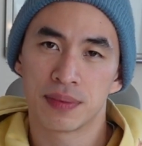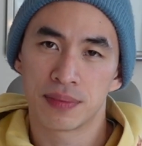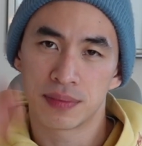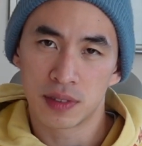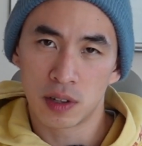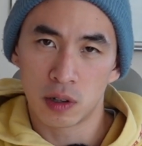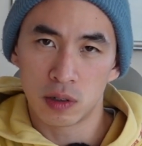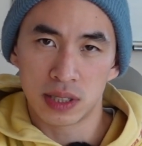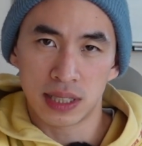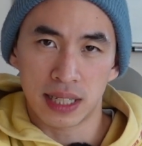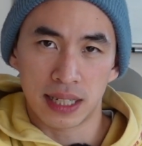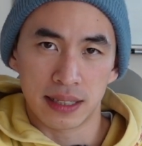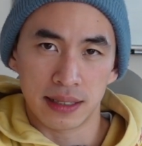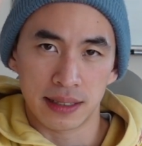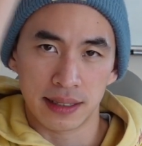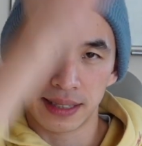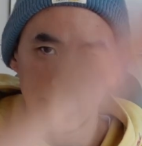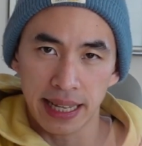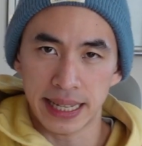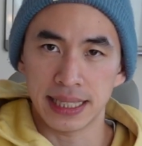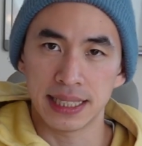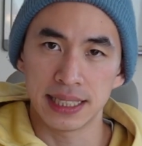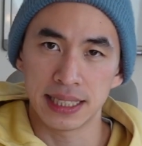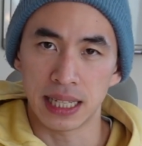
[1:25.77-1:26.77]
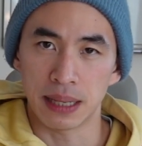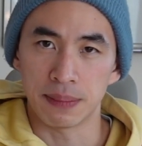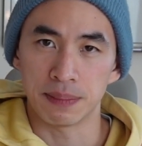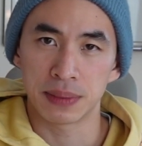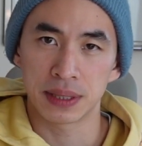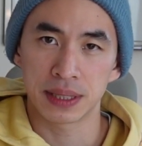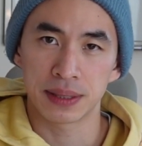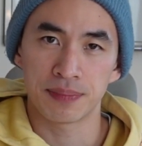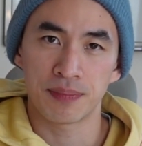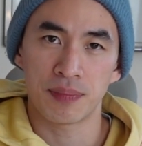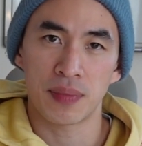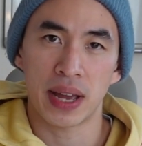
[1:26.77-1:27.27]
Those are the 10
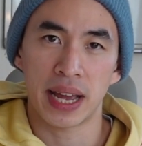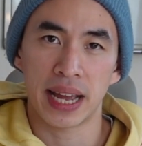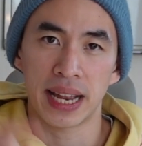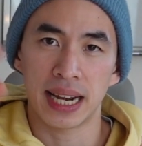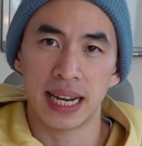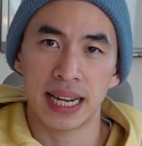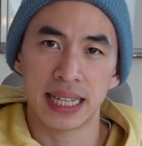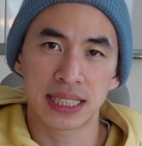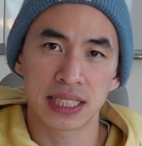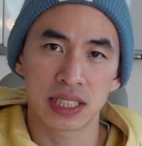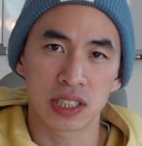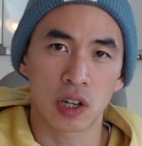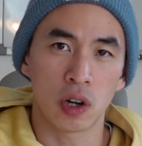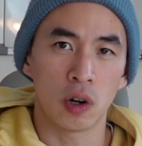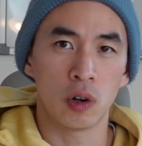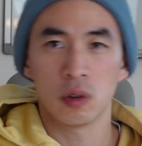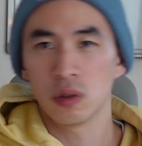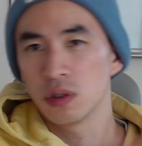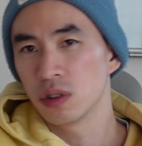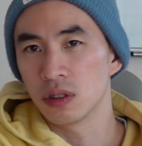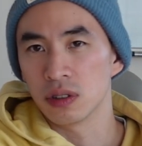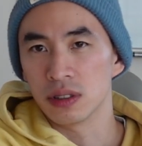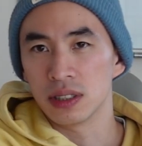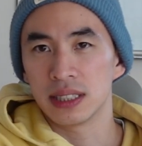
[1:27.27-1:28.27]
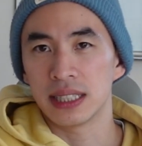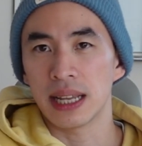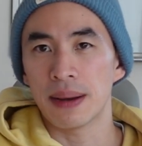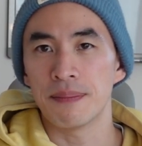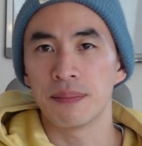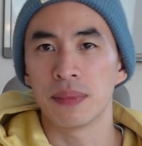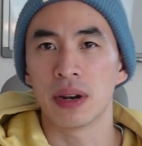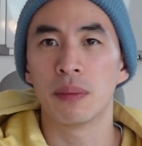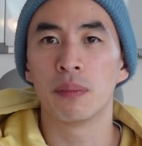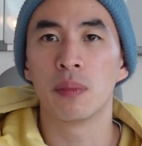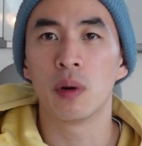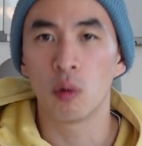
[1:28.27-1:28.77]
steps. And let's go to step
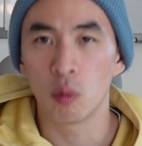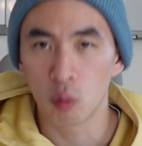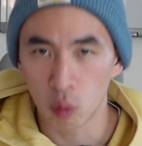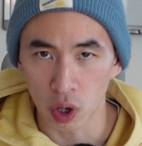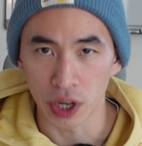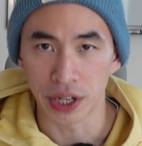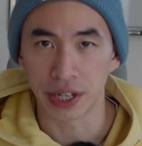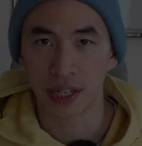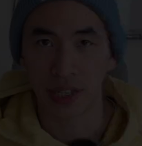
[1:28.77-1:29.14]
number 1.